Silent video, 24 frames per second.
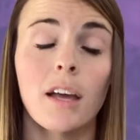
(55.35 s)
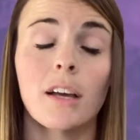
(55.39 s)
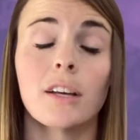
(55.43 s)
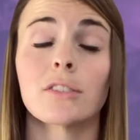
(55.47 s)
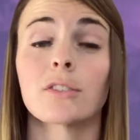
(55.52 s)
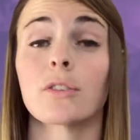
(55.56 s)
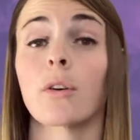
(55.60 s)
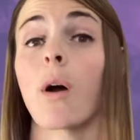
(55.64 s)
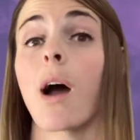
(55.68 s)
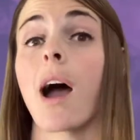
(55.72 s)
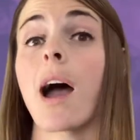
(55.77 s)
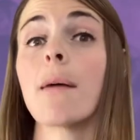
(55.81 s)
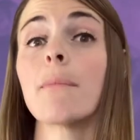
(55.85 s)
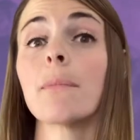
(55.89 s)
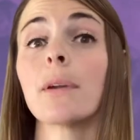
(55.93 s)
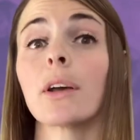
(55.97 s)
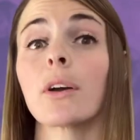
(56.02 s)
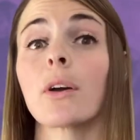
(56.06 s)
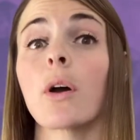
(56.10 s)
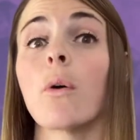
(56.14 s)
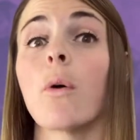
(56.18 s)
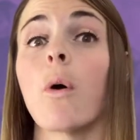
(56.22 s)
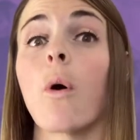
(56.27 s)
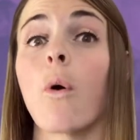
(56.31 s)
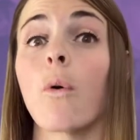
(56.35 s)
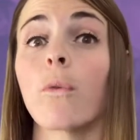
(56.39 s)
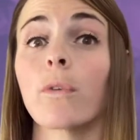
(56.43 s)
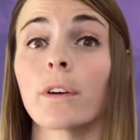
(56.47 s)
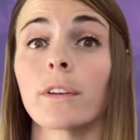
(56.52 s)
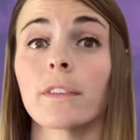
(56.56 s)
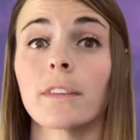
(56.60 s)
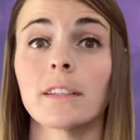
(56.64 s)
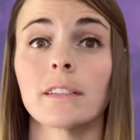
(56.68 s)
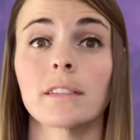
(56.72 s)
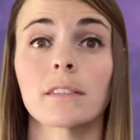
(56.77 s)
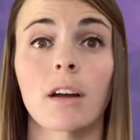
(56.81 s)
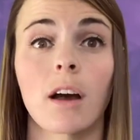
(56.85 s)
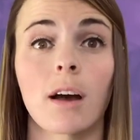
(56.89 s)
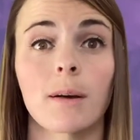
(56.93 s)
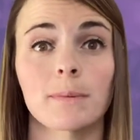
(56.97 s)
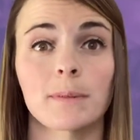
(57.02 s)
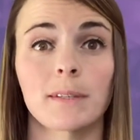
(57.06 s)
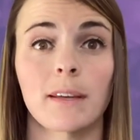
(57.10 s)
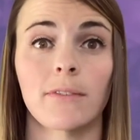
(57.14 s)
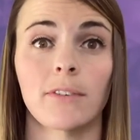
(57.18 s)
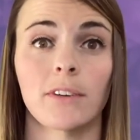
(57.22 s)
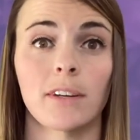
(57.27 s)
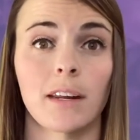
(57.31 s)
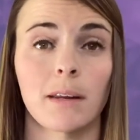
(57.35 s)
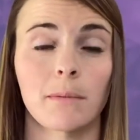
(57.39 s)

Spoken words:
So I'm gonna go over these top 7